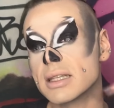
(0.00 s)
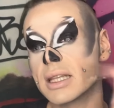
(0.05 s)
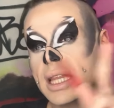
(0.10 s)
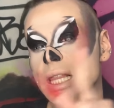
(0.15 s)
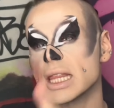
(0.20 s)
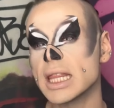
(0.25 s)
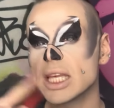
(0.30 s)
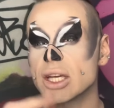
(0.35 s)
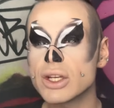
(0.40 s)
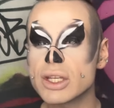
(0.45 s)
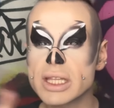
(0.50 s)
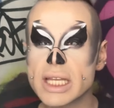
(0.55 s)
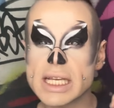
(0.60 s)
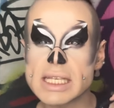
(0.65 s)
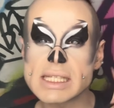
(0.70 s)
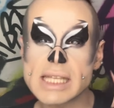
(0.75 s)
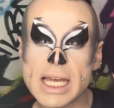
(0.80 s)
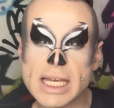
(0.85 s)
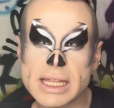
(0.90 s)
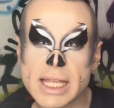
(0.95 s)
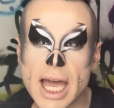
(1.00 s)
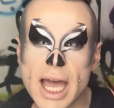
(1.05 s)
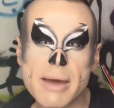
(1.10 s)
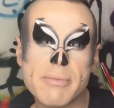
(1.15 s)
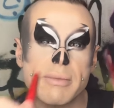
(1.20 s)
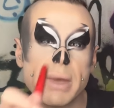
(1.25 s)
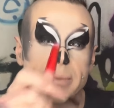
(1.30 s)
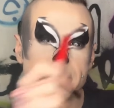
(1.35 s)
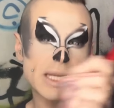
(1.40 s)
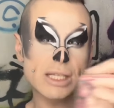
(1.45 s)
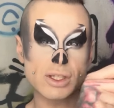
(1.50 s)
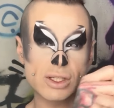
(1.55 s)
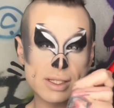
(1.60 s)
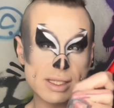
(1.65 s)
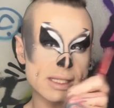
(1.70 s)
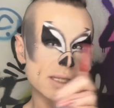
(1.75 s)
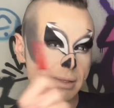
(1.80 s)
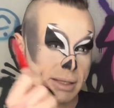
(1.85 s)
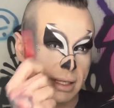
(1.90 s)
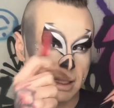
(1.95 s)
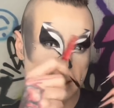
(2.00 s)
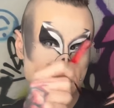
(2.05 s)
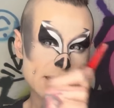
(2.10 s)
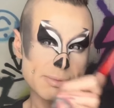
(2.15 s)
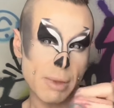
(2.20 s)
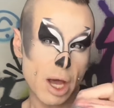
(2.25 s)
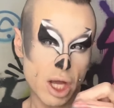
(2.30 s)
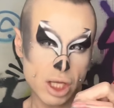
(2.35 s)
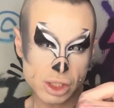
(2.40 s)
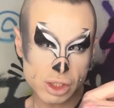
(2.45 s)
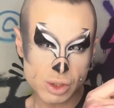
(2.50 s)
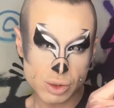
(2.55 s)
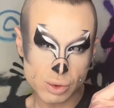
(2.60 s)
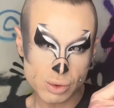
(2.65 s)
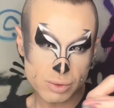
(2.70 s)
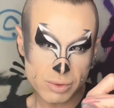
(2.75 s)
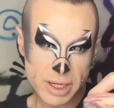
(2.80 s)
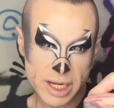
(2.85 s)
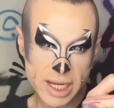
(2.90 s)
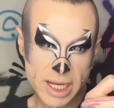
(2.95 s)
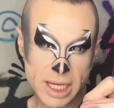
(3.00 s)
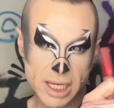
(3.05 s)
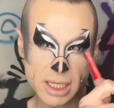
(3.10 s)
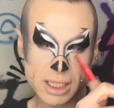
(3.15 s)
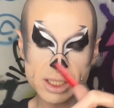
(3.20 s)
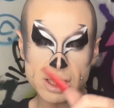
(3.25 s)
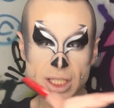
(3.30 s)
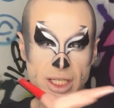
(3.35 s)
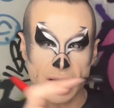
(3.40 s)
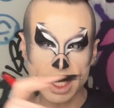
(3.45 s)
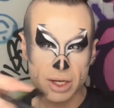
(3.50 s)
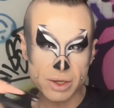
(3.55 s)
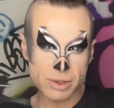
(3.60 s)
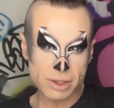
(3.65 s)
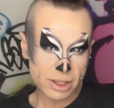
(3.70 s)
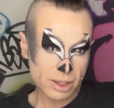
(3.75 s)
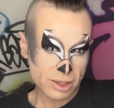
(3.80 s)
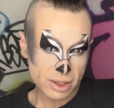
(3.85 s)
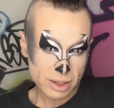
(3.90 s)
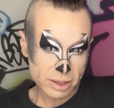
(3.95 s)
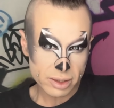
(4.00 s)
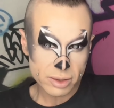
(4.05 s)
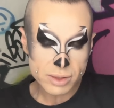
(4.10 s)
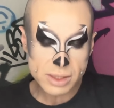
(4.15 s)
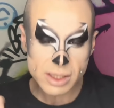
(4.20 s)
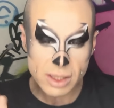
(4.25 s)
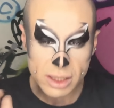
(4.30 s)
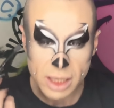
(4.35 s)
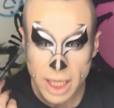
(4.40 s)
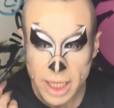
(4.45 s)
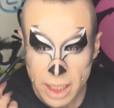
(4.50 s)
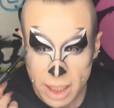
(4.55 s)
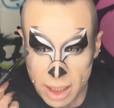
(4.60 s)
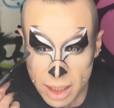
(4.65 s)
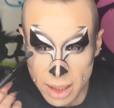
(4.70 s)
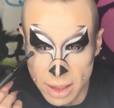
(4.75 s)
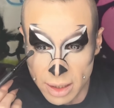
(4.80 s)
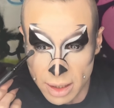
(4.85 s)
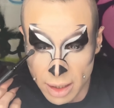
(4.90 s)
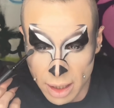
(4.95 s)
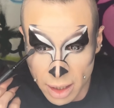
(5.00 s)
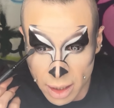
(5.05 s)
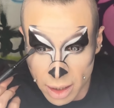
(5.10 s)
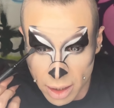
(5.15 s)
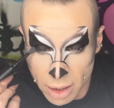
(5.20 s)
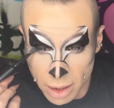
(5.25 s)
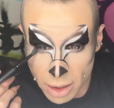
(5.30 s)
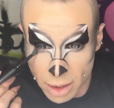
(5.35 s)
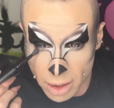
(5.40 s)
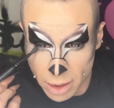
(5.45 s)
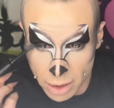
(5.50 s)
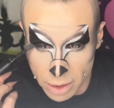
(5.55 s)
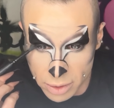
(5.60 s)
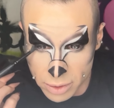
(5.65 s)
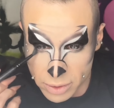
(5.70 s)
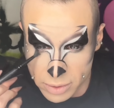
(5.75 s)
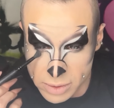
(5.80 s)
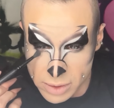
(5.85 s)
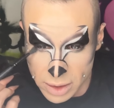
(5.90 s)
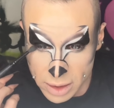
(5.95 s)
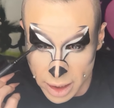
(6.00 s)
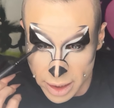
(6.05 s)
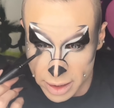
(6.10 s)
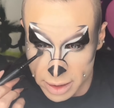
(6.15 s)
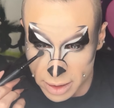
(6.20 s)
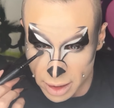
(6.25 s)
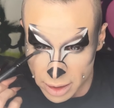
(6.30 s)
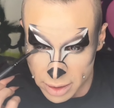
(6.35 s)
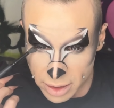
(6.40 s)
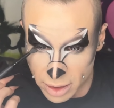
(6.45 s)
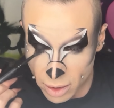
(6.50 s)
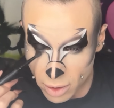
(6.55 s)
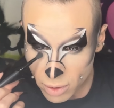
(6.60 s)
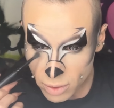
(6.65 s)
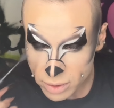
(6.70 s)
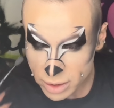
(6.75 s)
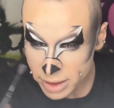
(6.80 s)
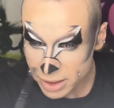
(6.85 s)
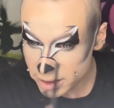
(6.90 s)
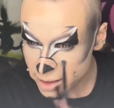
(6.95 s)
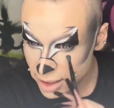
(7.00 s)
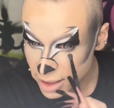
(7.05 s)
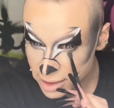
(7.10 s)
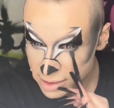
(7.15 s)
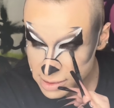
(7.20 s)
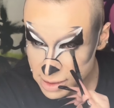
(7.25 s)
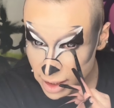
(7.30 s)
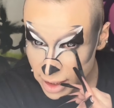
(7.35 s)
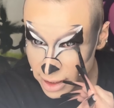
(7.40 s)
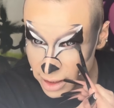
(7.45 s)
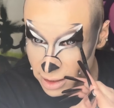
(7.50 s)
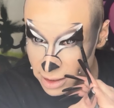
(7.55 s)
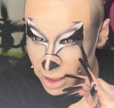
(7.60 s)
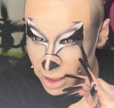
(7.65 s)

little things like that, maybe small jewelry, you know, those are like the only things that I can